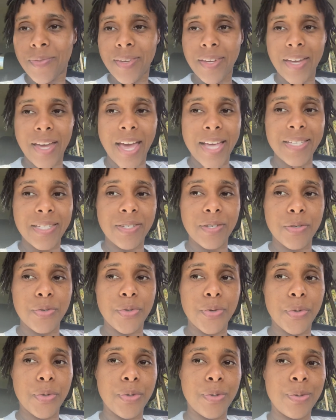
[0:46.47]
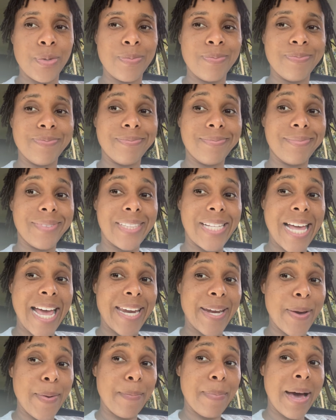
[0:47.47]
as usual I
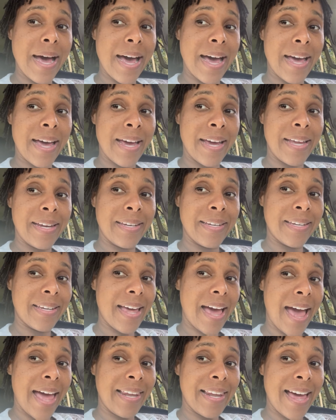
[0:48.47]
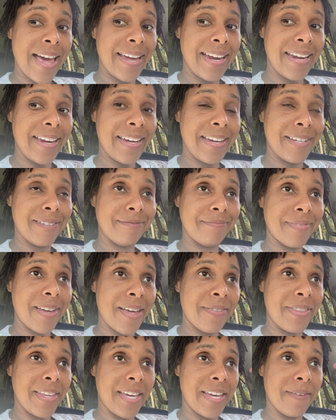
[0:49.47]
don't mind I like it I
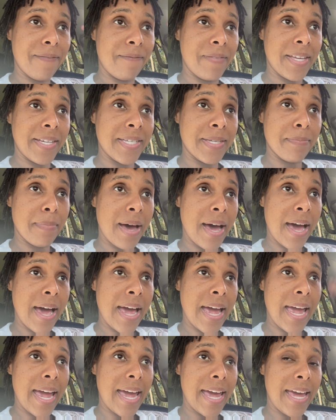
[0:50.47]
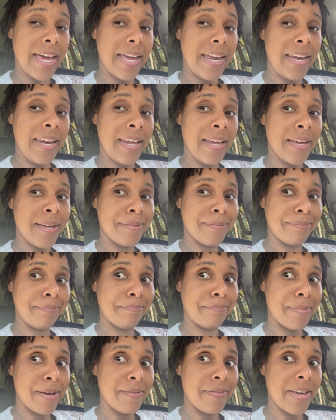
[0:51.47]
think it fits my head
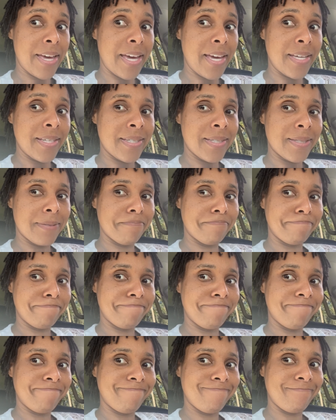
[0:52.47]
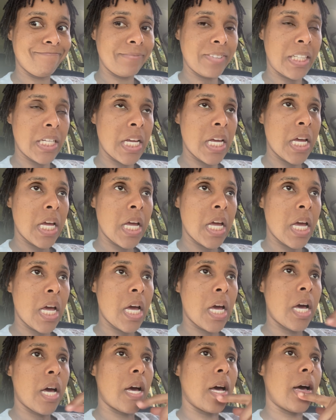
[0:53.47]
my face
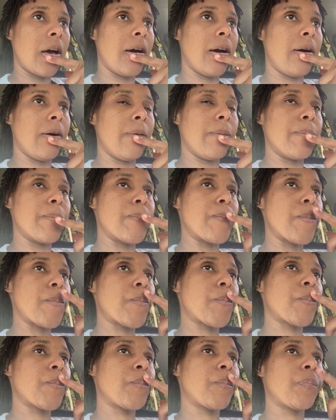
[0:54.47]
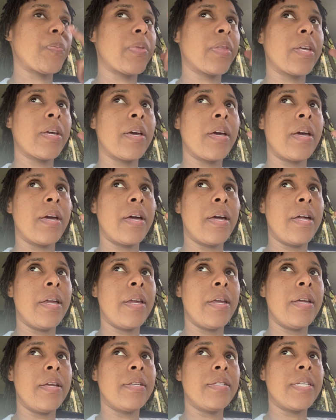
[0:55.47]
um
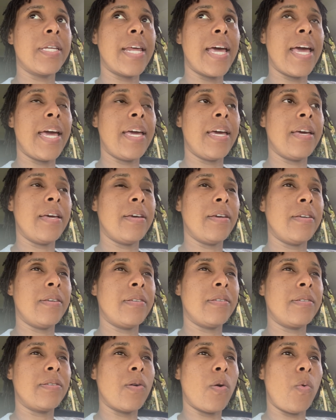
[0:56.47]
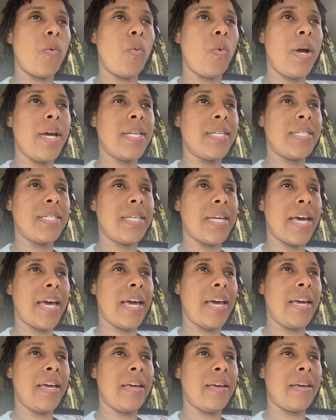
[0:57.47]
Today is Wednesday.